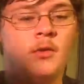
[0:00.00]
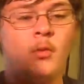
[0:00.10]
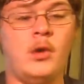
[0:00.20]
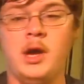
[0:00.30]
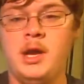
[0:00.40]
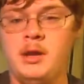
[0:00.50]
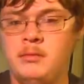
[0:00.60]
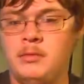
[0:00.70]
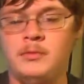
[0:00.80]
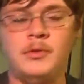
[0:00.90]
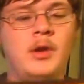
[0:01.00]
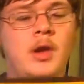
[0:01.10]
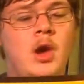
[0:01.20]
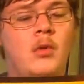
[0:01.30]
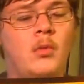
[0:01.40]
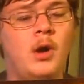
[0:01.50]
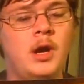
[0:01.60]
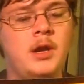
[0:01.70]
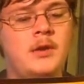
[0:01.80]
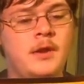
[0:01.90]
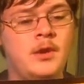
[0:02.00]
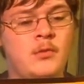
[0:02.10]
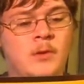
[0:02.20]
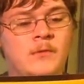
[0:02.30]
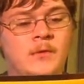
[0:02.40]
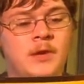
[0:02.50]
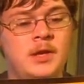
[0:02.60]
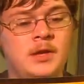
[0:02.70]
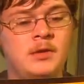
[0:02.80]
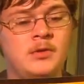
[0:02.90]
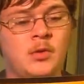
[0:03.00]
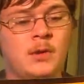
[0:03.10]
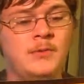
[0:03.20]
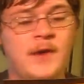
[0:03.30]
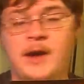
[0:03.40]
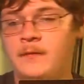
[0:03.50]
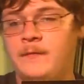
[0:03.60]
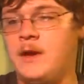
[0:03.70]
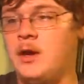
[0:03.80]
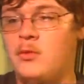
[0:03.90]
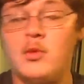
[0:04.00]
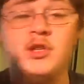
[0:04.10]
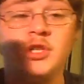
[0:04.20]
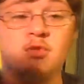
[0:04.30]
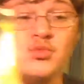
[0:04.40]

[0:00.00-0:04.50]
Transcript: one, oops, one, the Wolverine Dorbs vinyl figure, which is